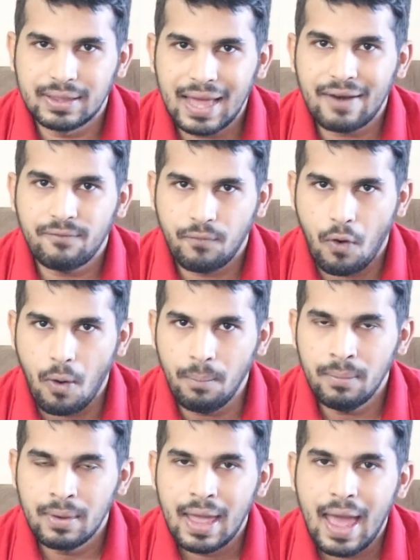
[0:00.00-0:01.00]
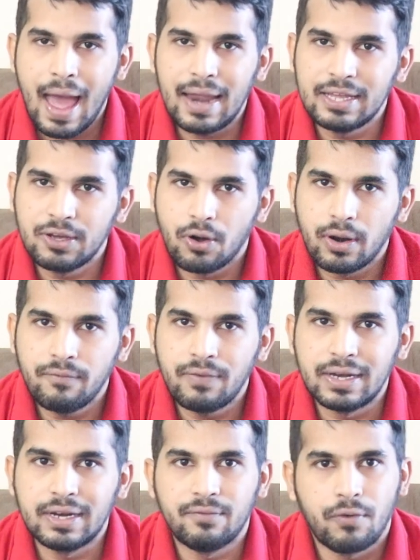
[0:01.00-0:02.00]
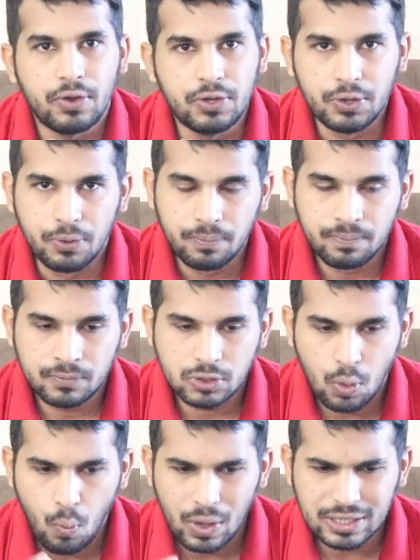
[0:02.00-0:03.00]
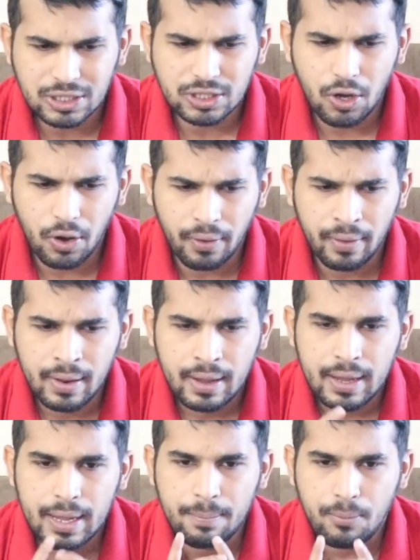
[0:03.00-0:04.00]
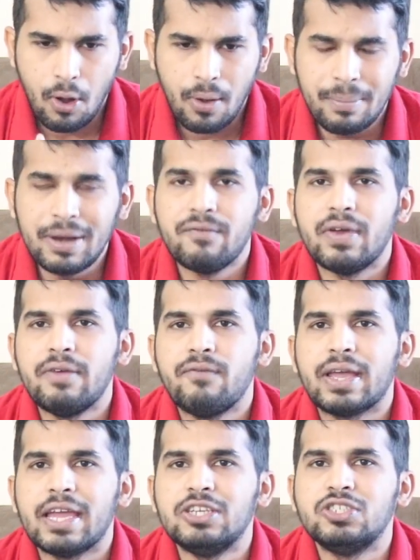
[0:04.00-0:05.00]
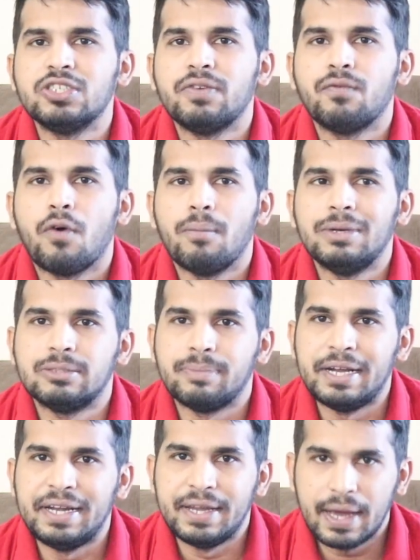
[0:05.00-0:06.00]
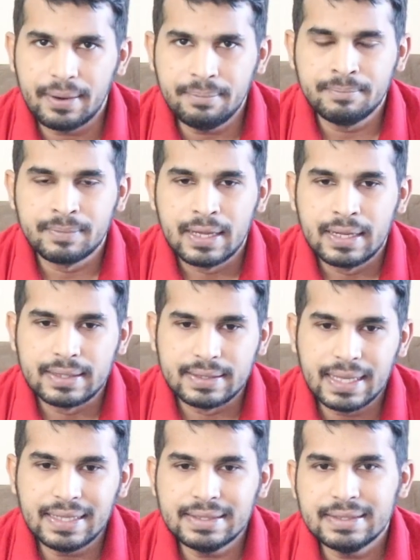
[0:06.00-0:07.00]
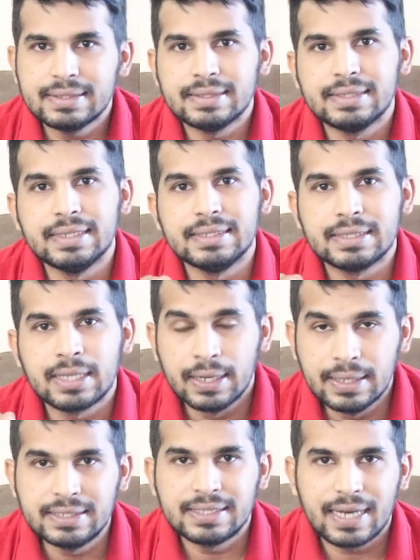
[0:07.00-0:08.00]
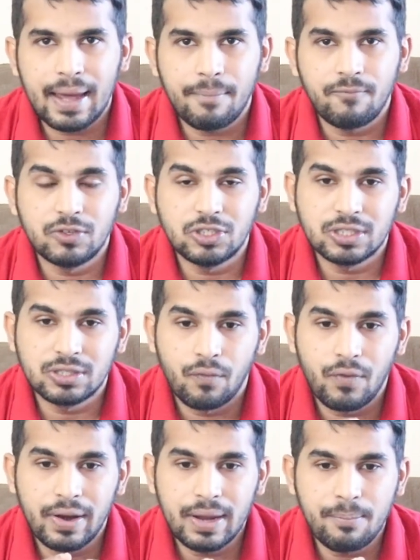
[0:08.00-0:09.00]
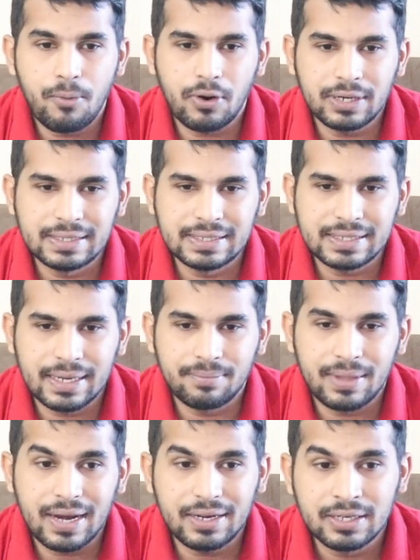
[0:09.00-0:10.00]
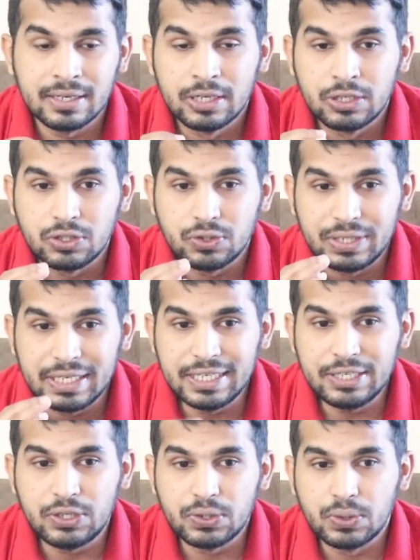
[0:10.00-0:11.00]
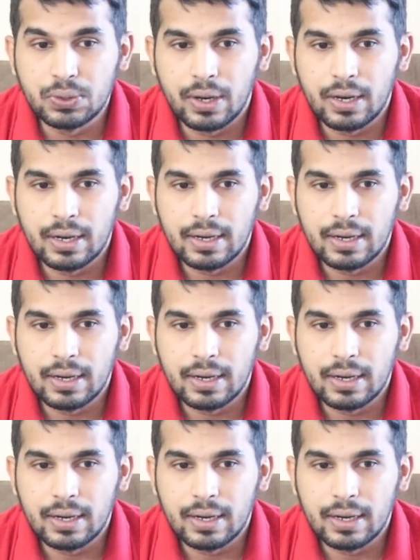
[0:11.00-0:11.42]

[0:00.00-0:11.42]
that form, and he's gonna fill it for you. So once your employment verification form has been done, then the third step, which is the very important step, that you need to